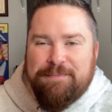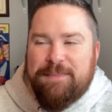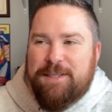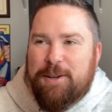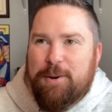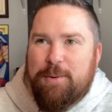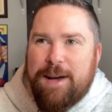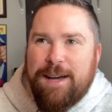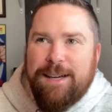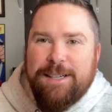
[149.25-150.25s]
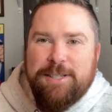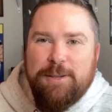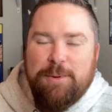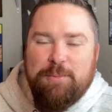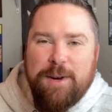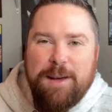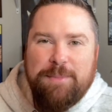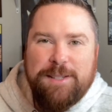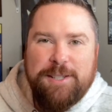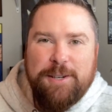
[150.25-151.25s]
So uh, she would run up
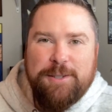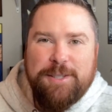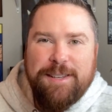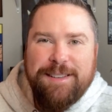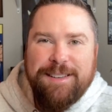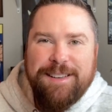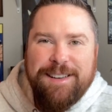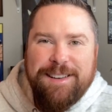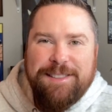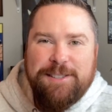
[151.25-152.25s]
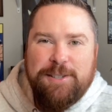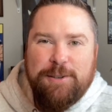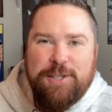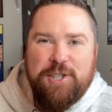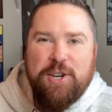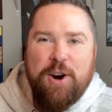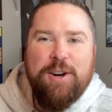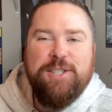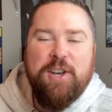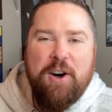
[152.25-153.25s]
the Sears, the Sears
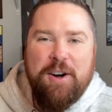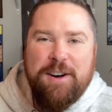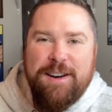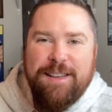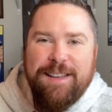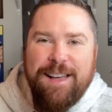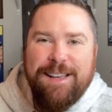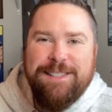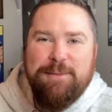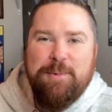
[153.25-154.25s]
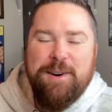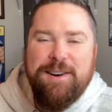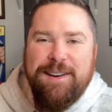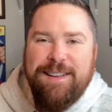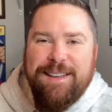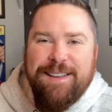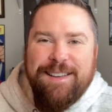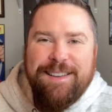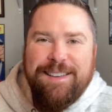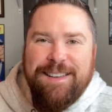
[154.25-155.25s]
charge card, as it were,
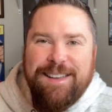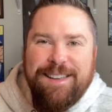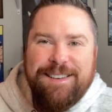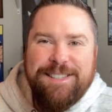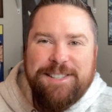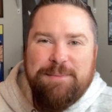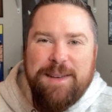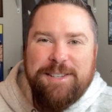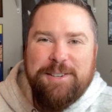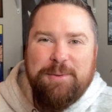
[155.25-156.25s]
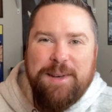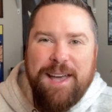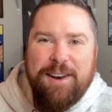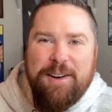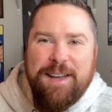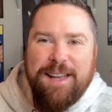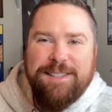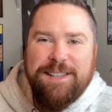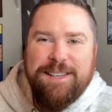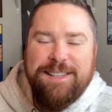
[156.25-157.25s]
and just to make sure we had all kinds
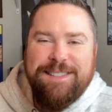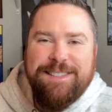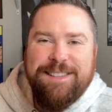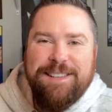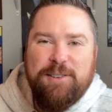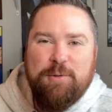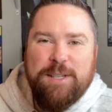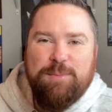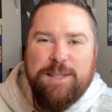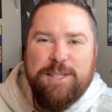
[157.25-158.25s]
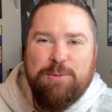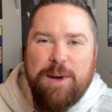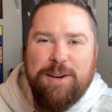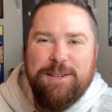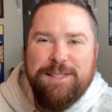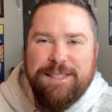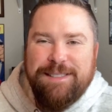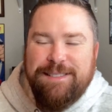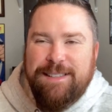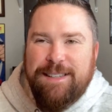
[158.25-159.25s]
of goodies, good Christmas sweaters
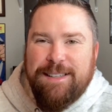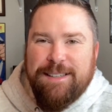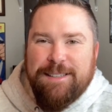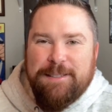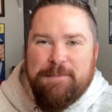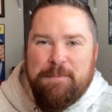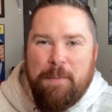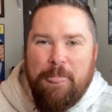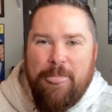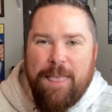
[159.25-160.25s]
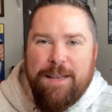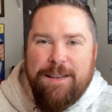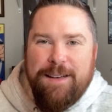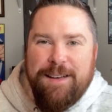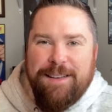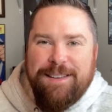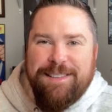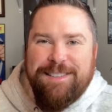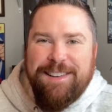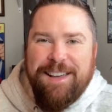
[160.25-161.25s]
and uh, good
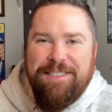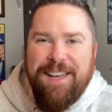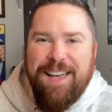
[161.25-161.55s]
stuff.